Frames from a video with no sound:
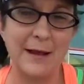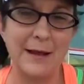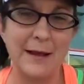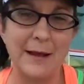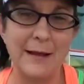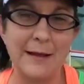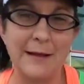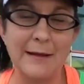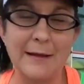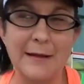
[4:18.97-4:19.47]

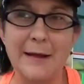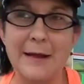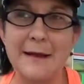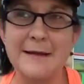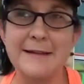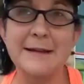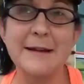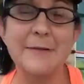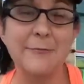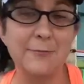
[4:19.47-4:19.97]
I
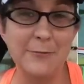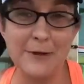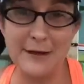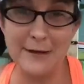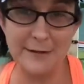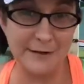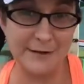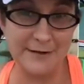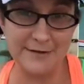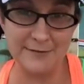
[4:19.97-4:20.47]
didn't
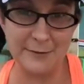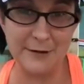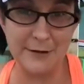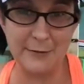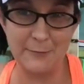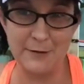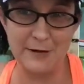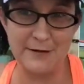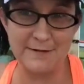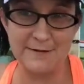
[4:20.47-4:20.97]
realize what
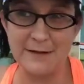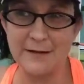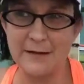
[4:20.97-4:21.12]
it was.